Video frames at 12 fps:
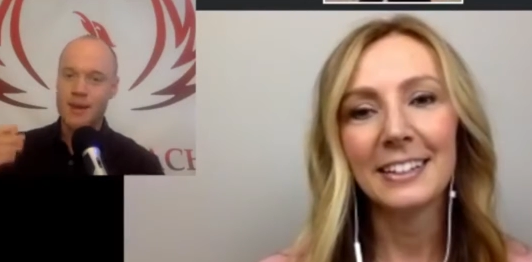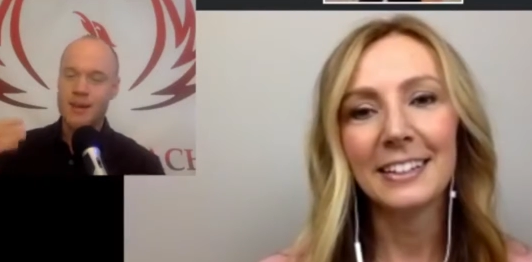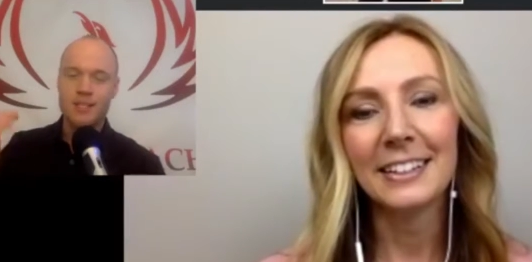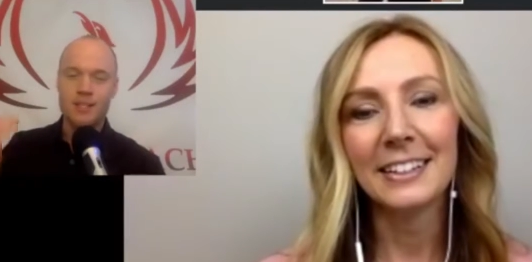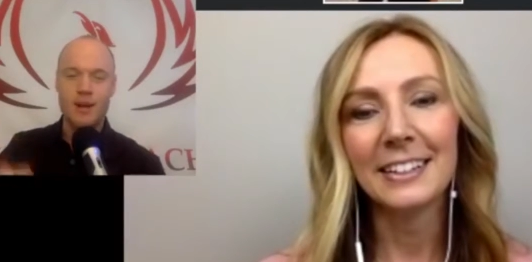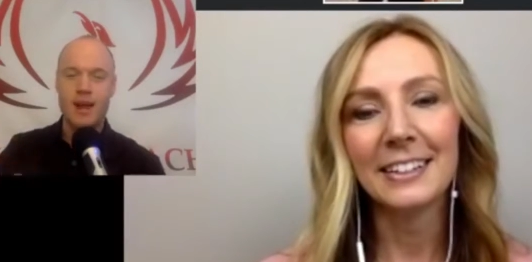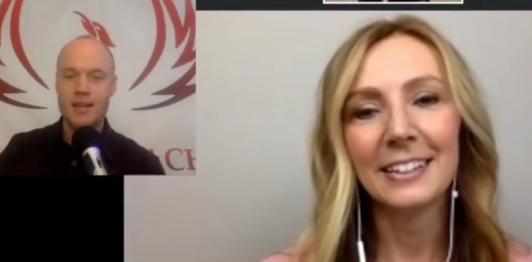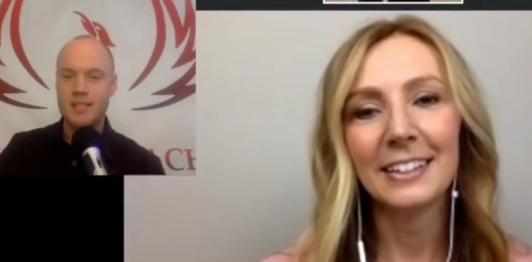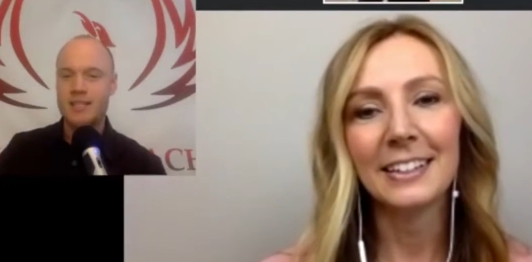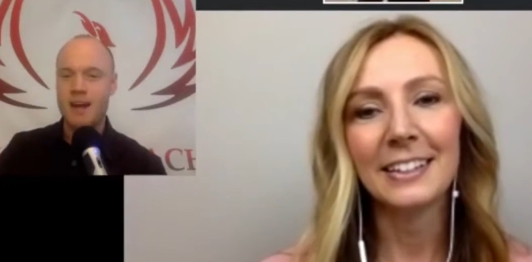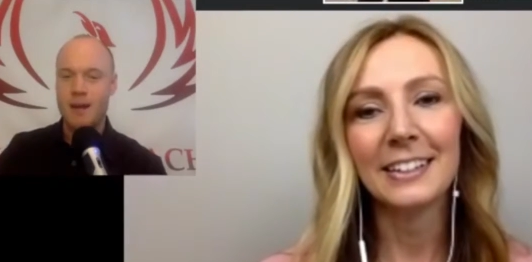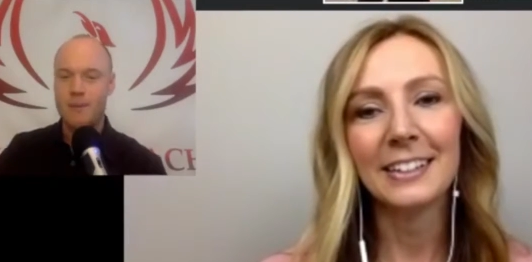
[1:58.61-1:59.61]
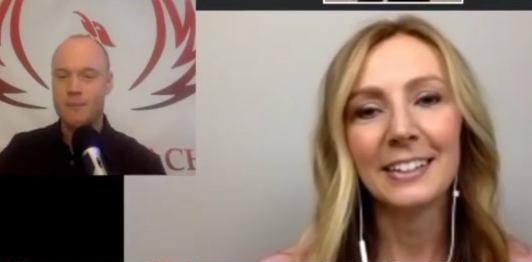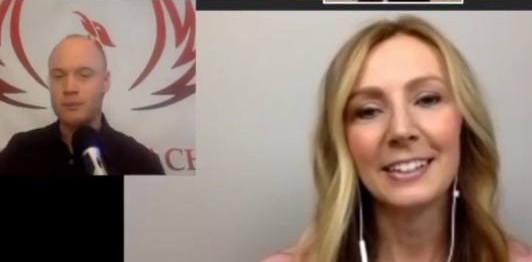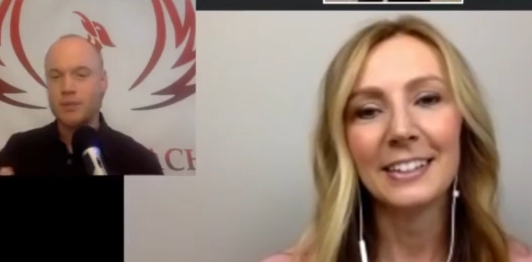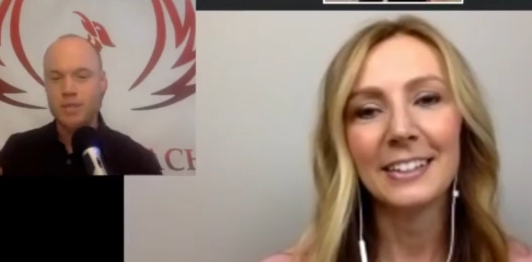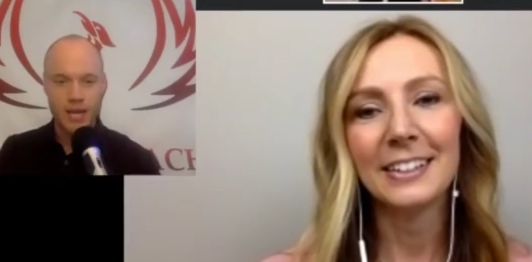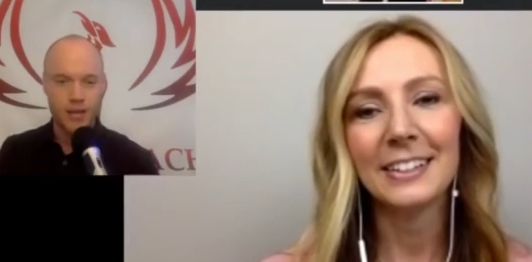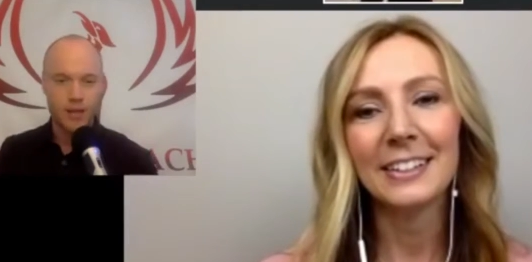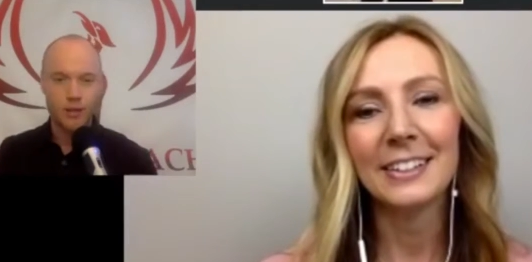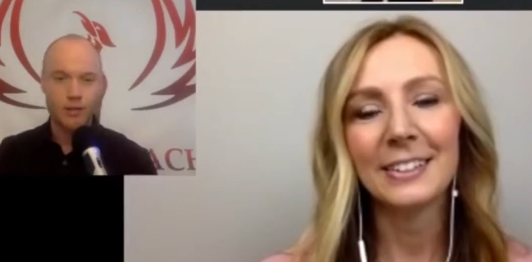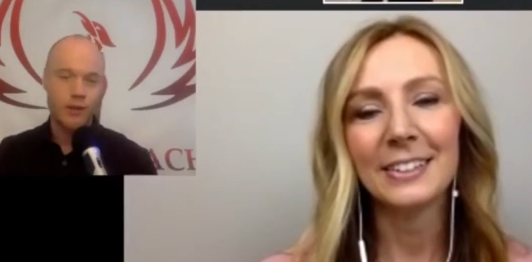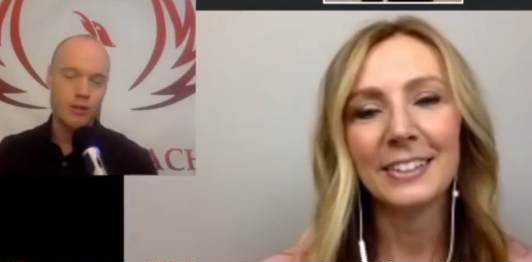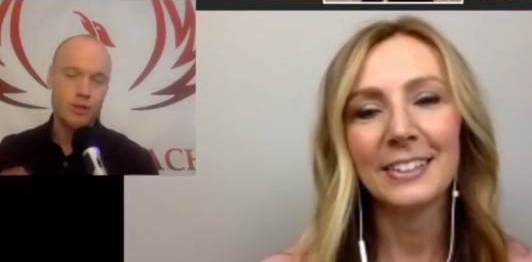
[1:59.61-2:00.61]
Speaker 1: Is there any time in particular
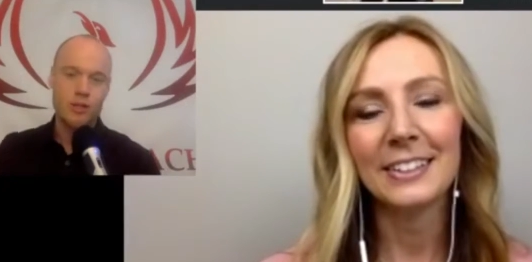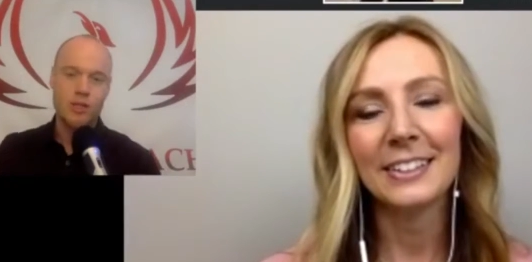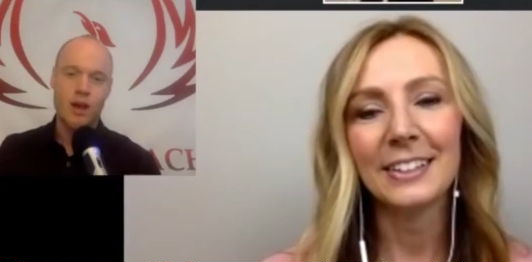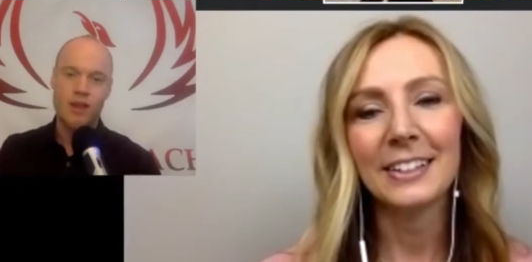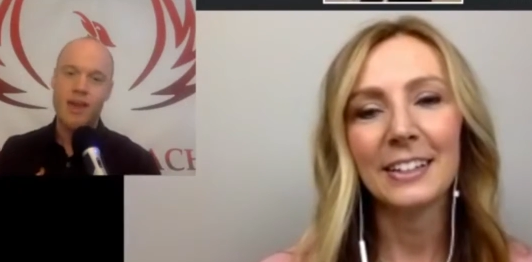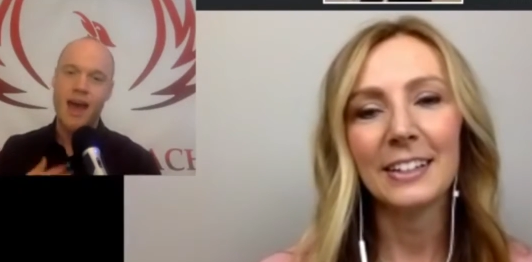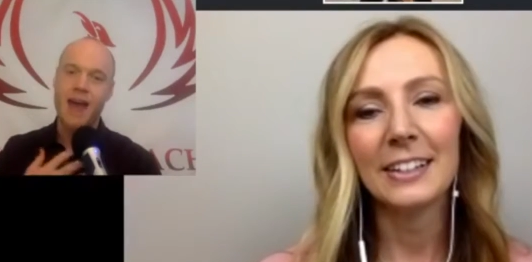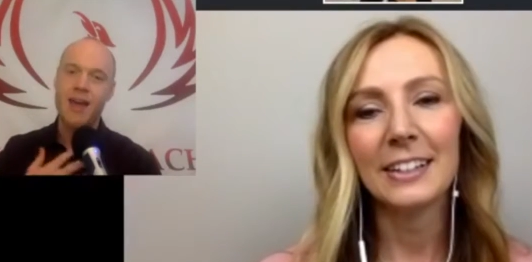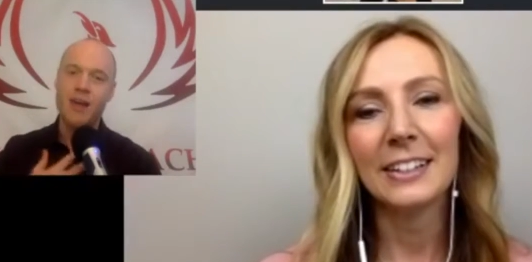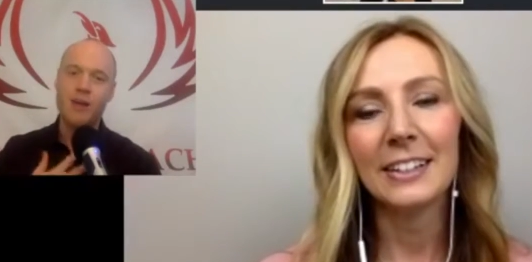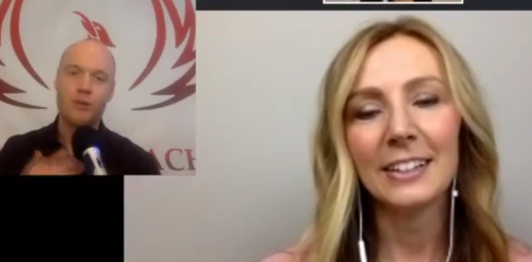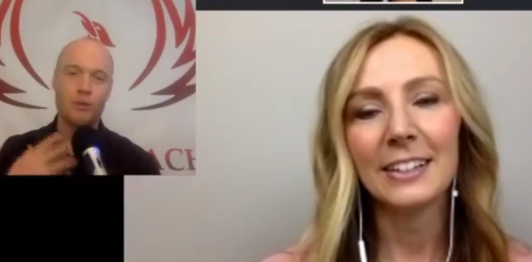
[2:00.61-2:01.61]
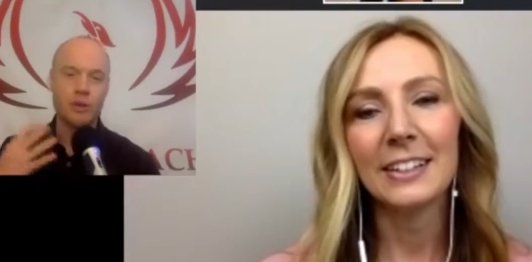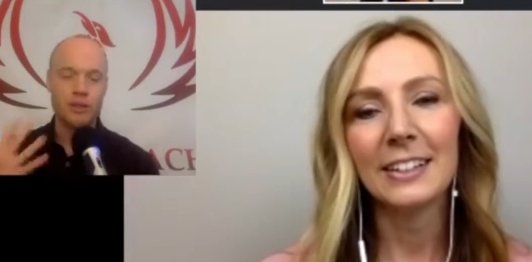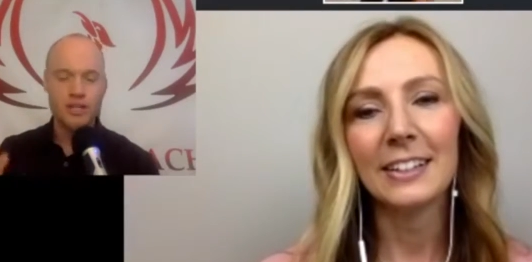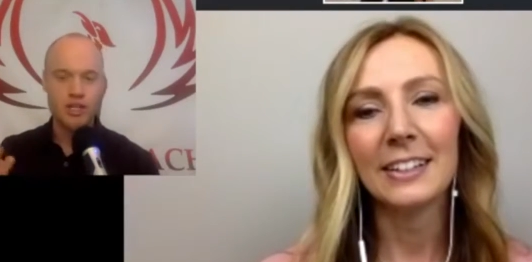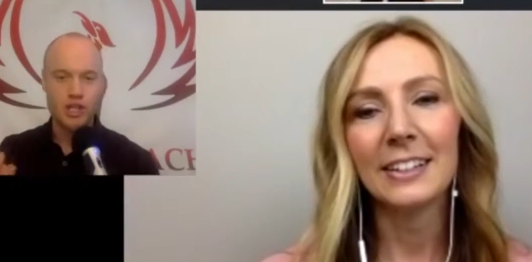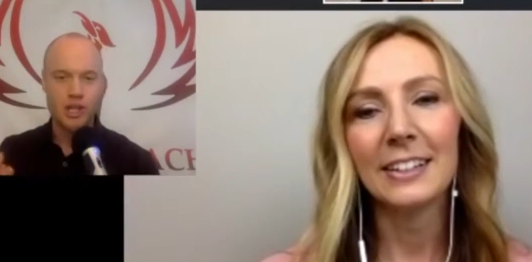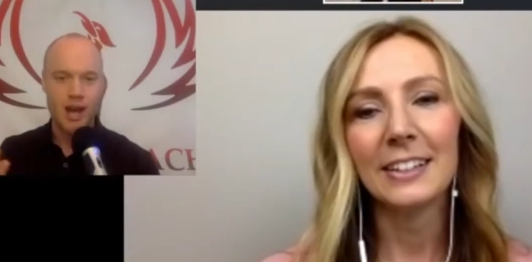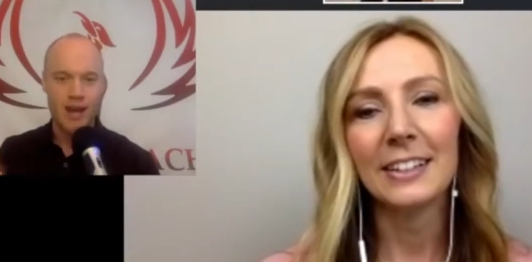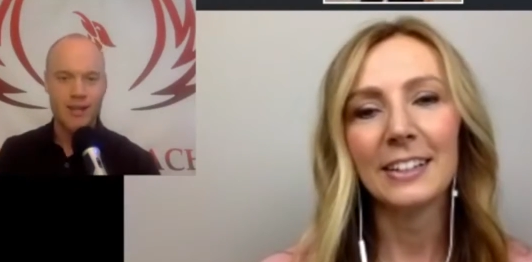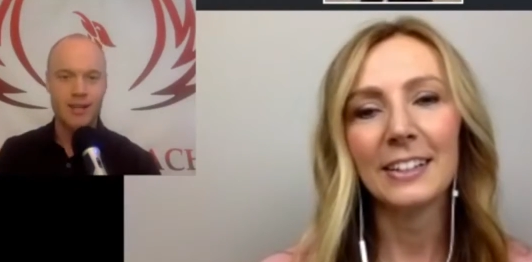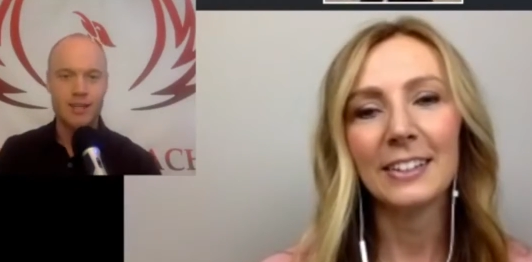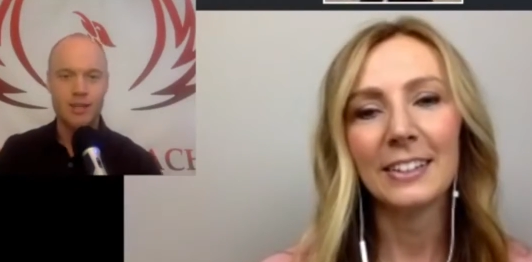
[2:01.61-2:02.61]
that you saw that really shine in